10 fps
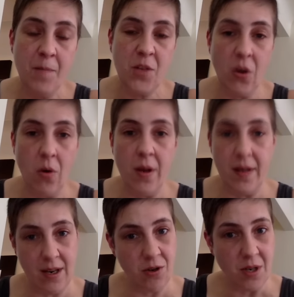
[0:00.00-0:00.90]
So, in
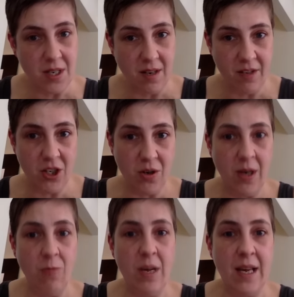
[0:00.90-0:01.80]
the interest of
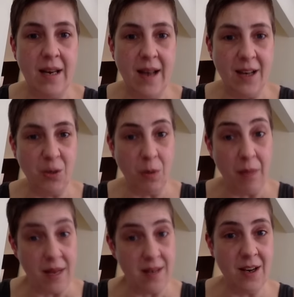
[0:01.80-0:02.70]
ensuring we get an actual
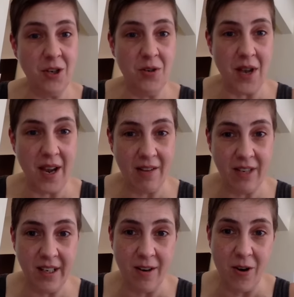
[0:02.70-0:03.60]
men's issues
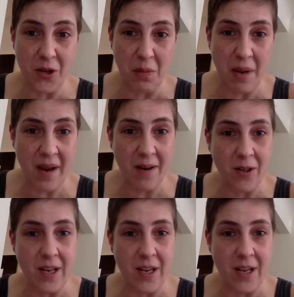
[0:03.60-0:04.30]
advocate on the panel,